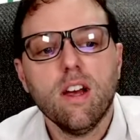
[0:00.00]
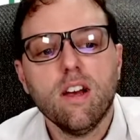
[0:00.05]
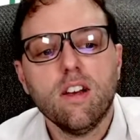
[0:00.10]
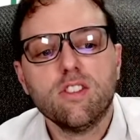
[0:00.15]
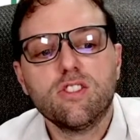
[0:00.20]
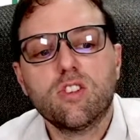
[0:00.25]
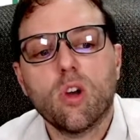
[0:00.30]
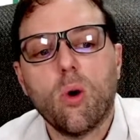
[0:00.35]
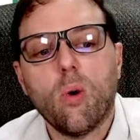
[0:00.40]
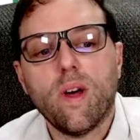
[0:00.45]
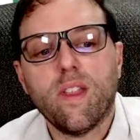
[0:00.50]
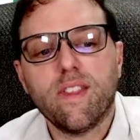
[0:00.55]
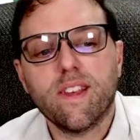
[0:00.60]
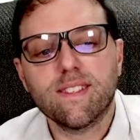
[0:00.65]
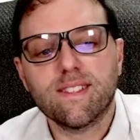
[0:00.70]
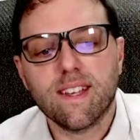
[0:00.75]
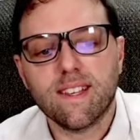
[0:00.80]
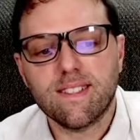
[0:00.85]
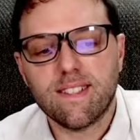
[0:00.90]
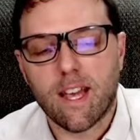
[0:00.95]
So in
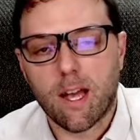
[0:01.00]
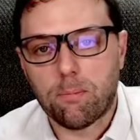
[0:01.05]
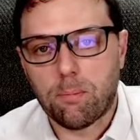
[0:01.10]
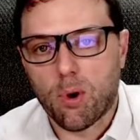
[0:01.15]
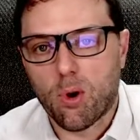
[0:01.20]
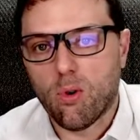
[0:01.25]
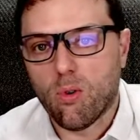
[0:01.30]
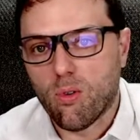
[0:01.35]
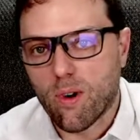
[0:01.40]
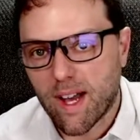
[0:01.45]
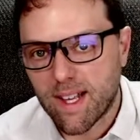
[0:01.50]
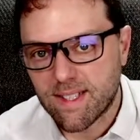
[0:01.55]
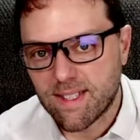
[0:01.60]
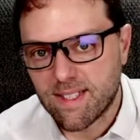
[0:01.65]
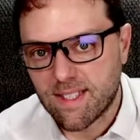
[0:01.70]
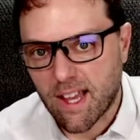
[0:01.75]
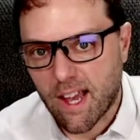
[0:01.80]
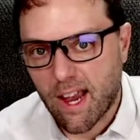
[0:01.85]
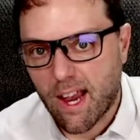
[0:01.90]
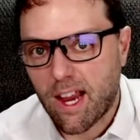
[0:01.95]
this example, let's
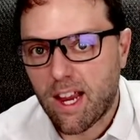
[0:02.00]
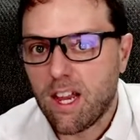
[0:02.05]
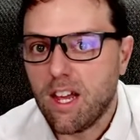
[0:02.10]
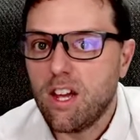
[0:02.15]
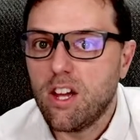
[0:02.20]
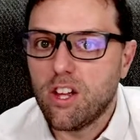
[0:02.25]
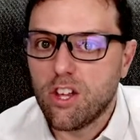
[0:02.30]
say